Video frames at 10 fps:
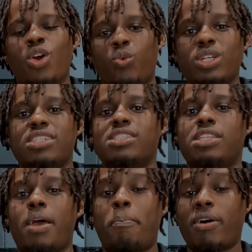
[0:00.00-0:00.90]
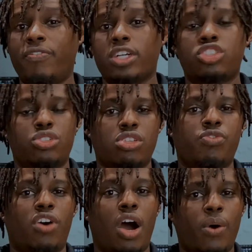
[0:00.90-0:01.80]
which is the perfect choice
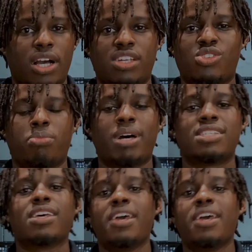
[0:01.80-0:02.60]
for our customers